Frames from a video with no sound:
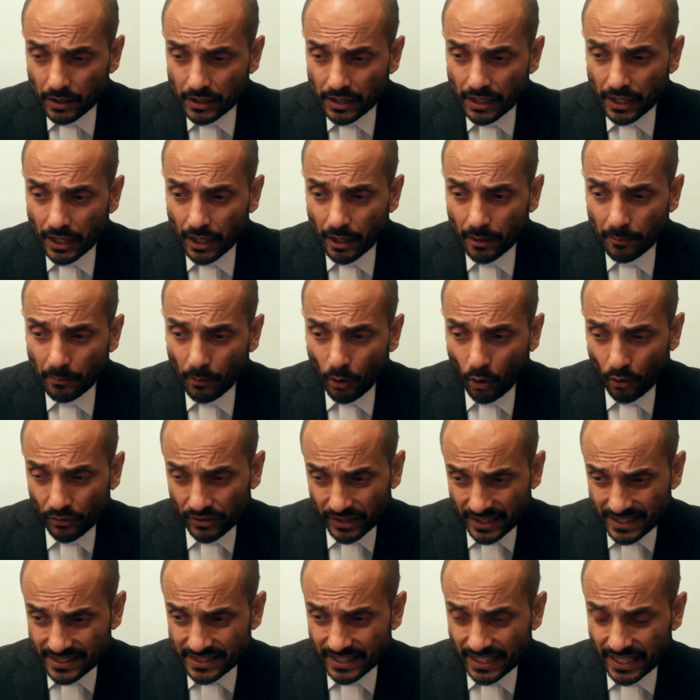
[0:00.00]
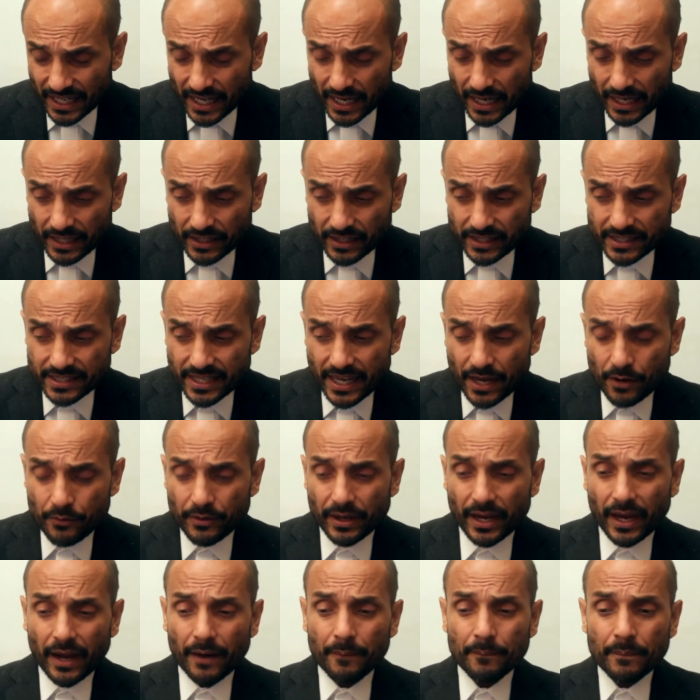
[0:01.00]
in this
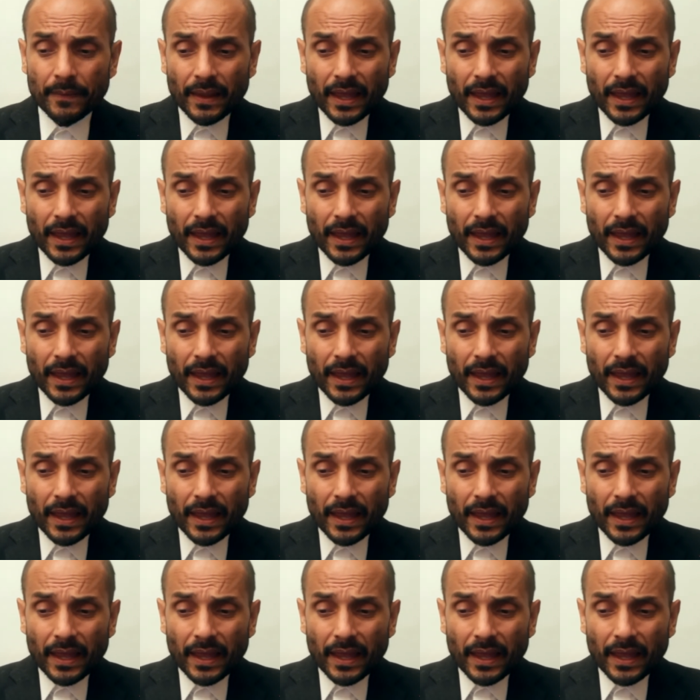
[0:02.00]
area